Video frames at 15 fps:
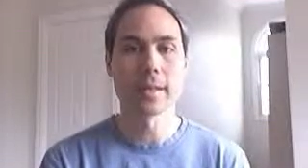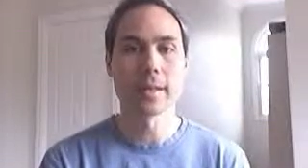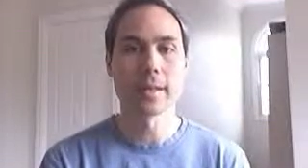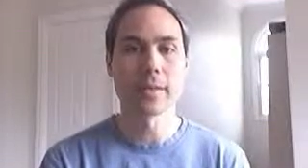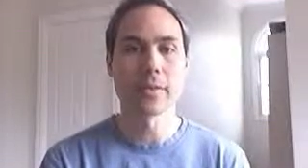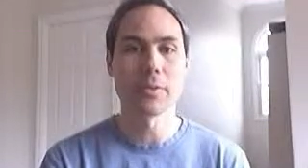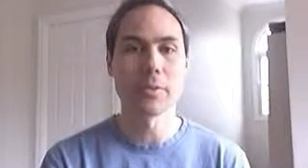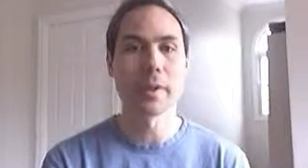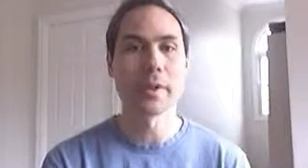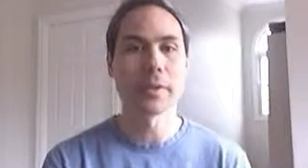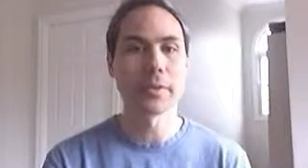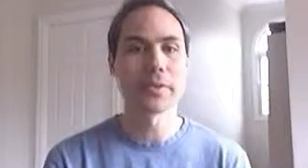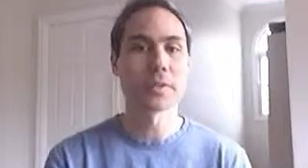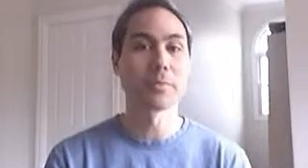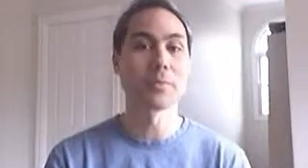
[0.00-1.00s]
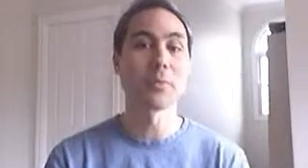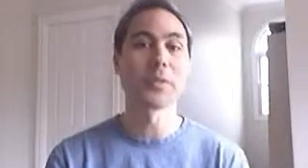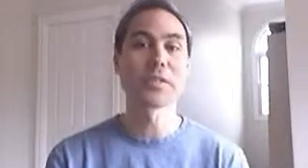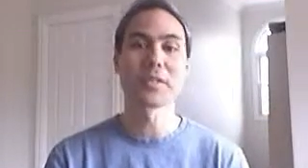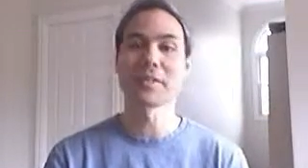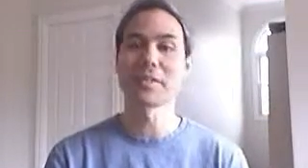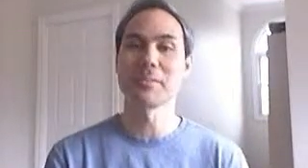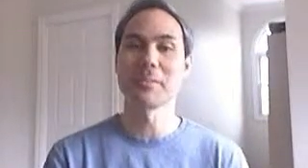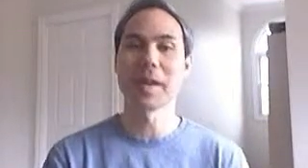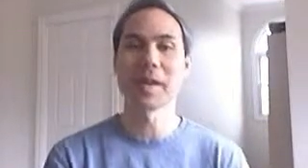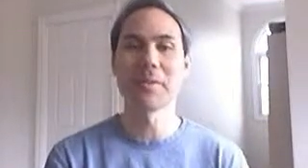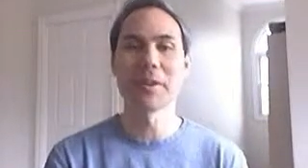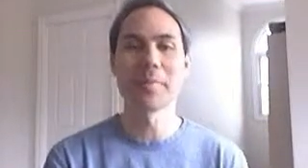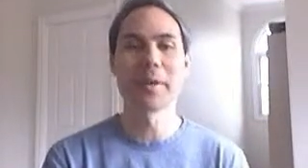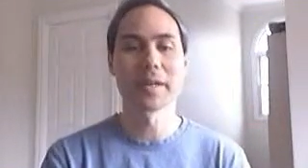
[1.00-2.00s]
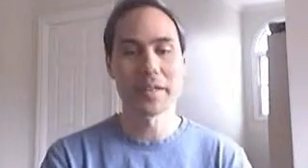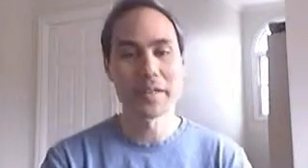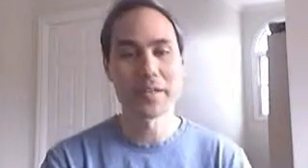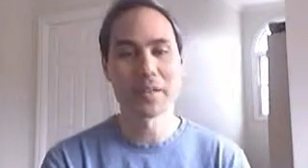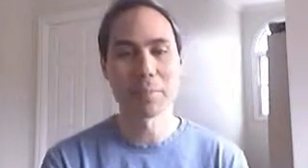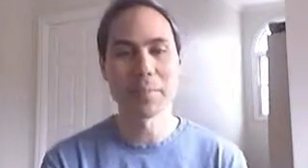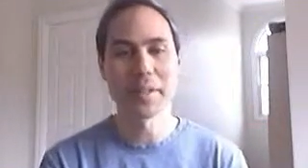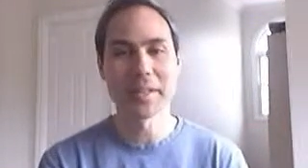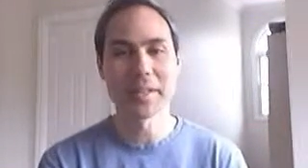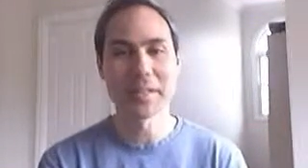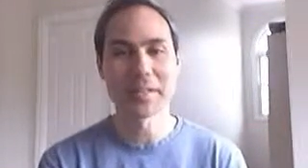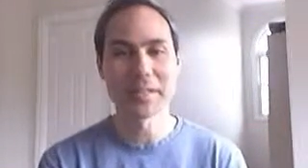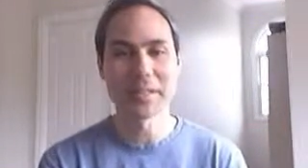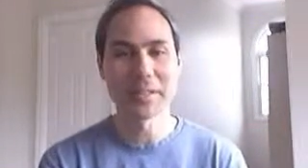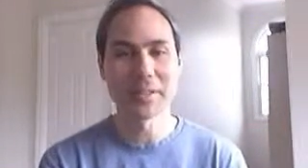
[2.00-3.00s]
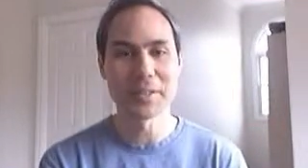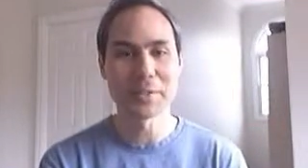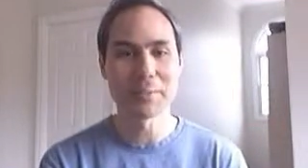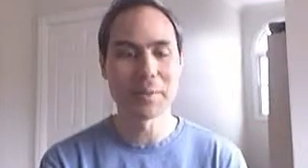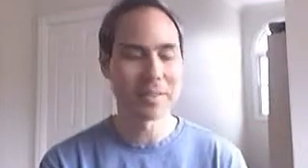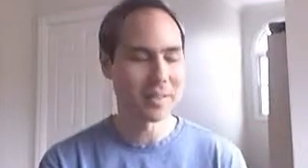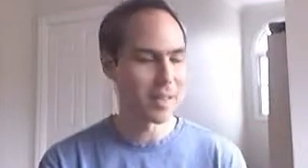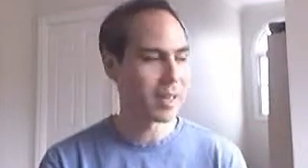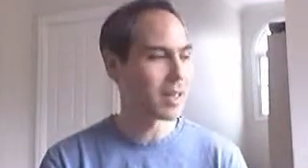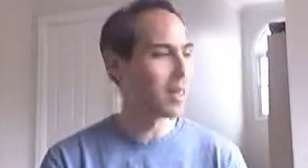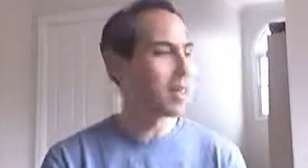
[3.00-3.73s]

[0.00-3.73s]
And you may hear some noises in the background. My kids are playing downstairs, but